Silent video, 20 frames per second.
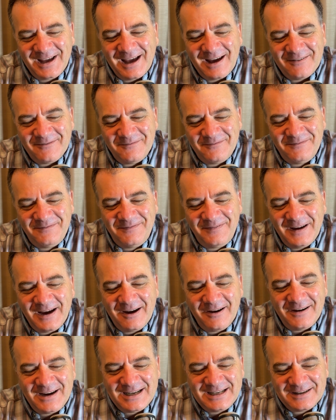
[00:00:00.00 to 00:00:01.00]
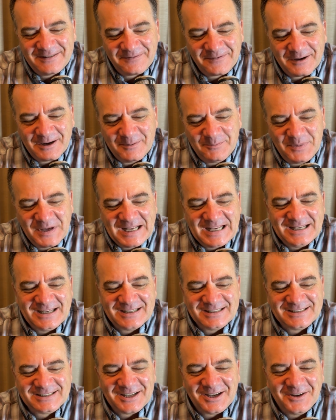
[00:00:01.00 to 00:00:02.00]
have very different
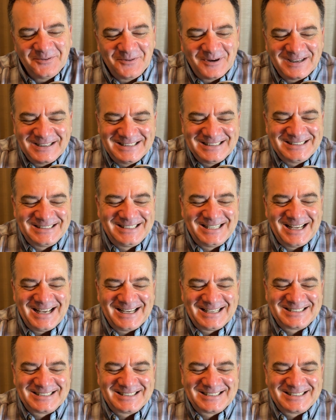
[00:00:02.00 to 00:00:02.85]
opinions on what to take